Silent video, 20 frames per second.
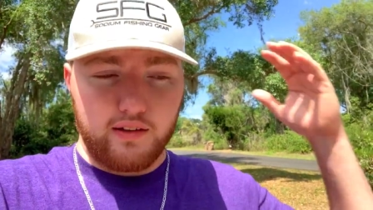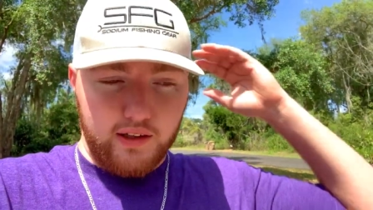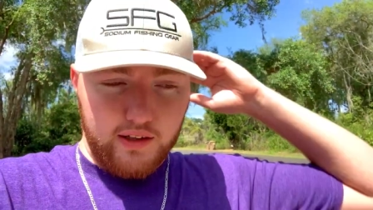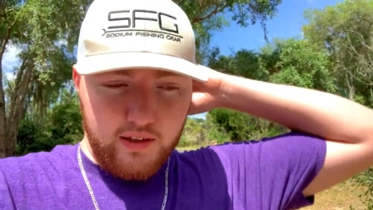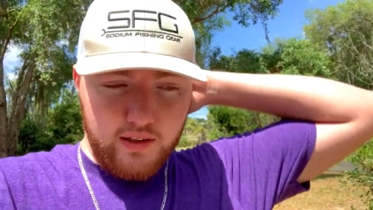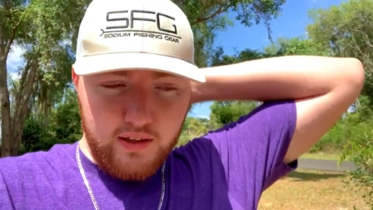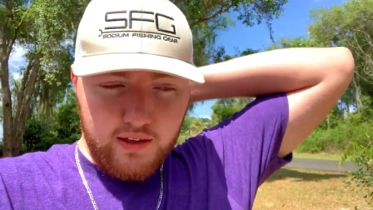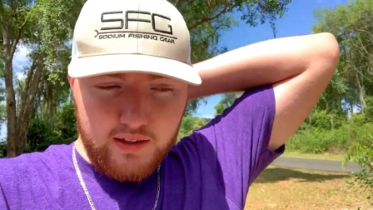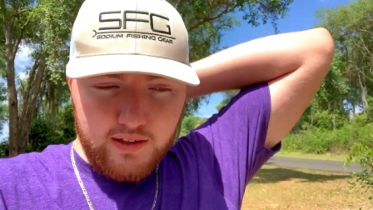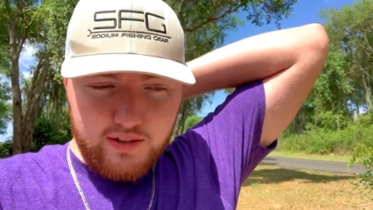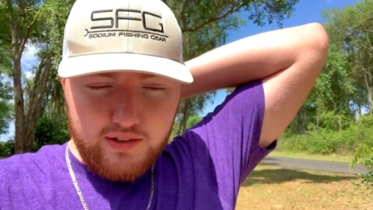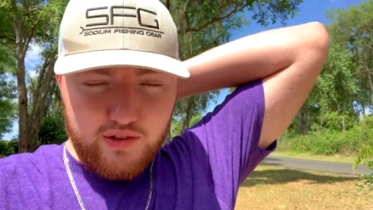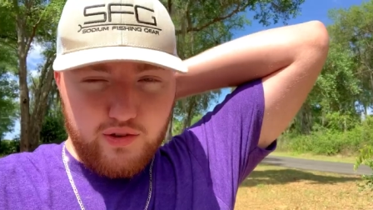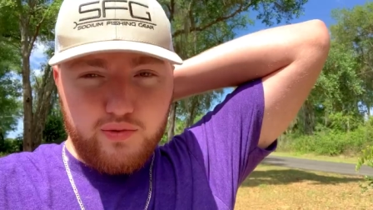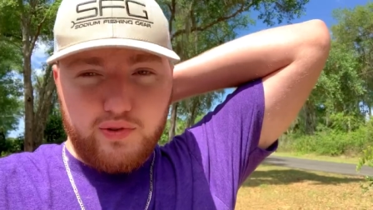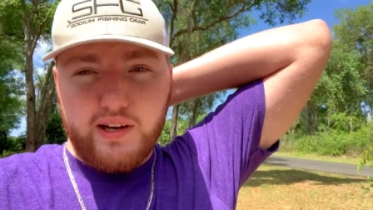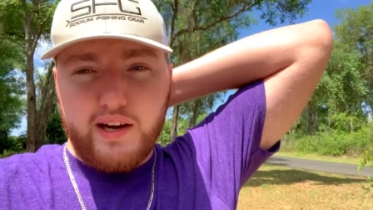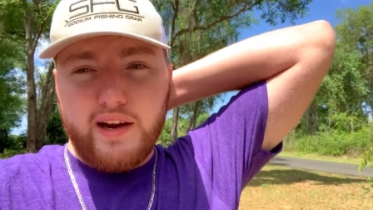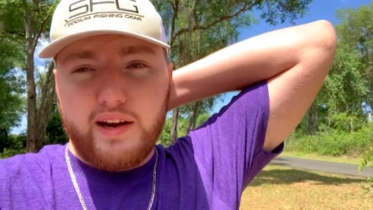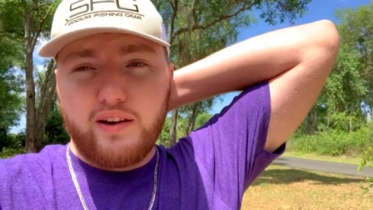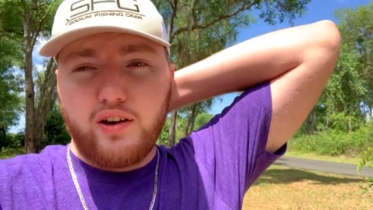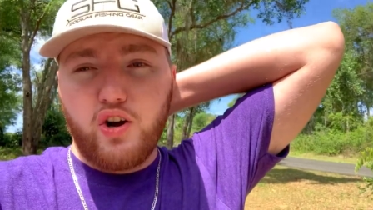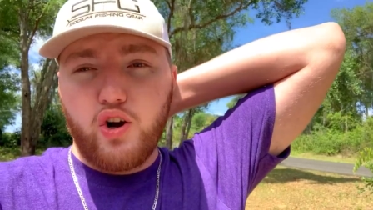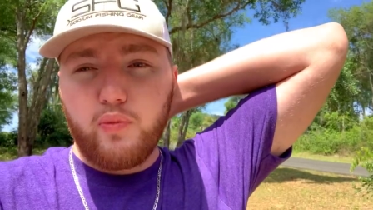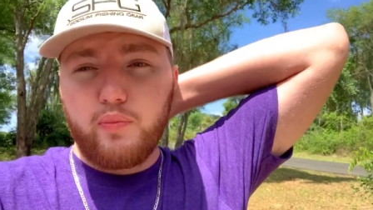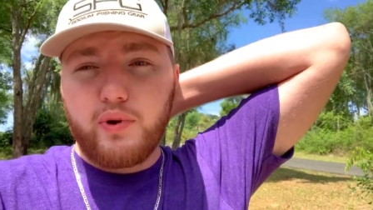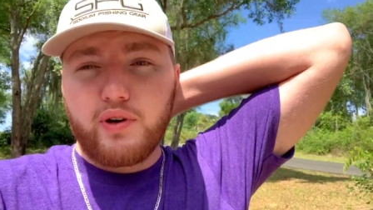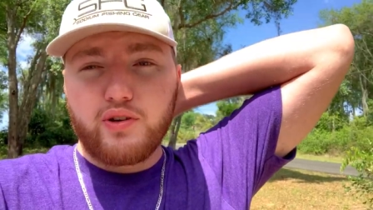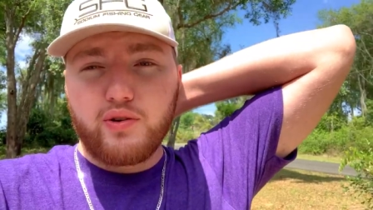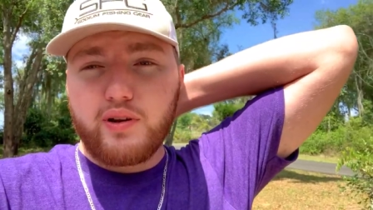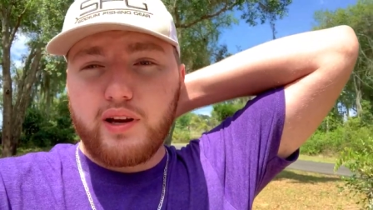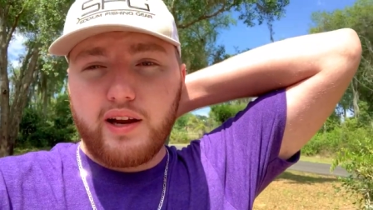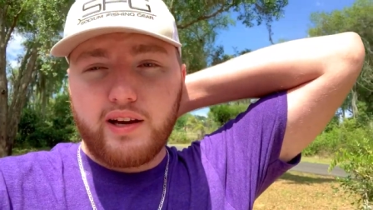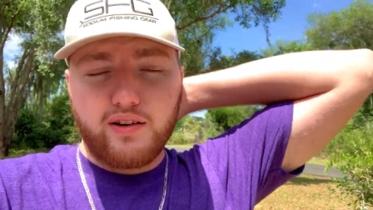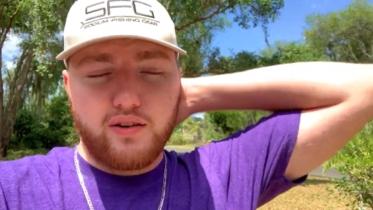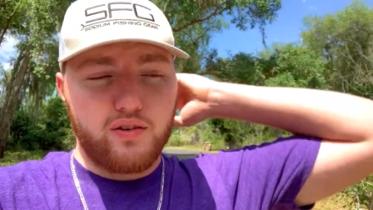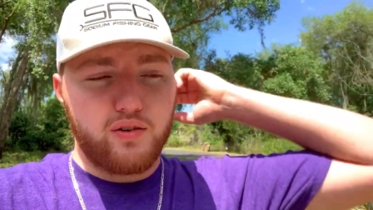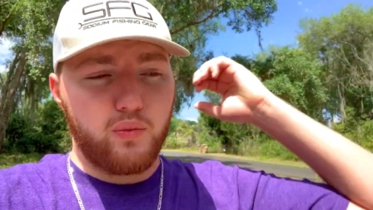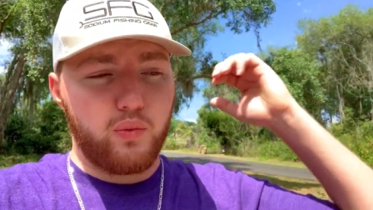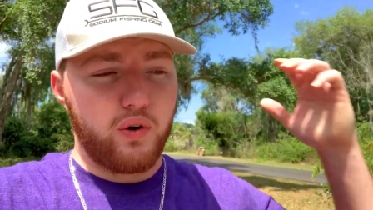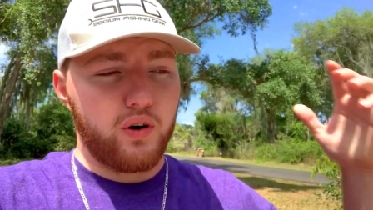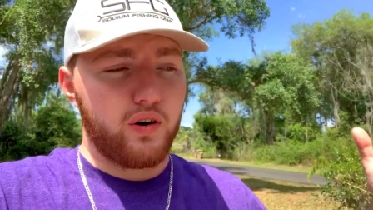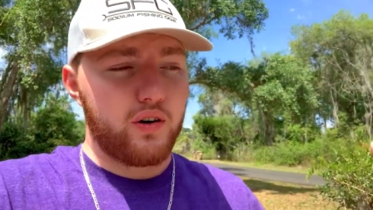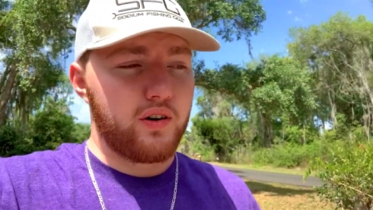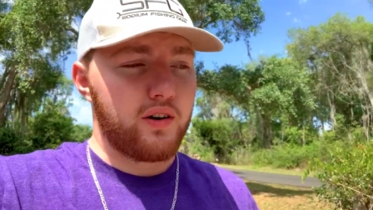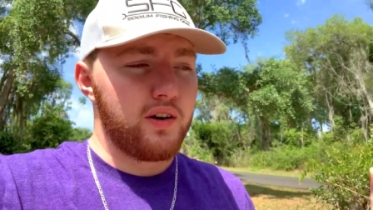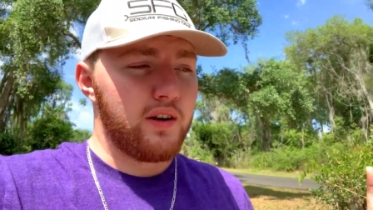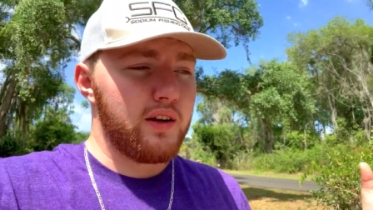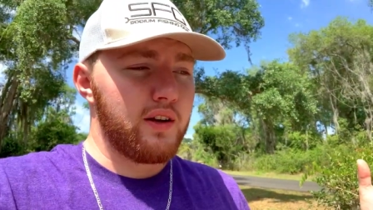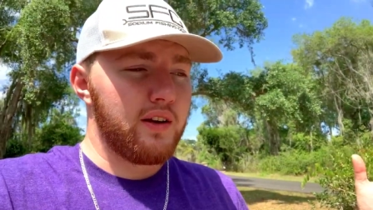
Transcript: Like you can't open, you can't go to work.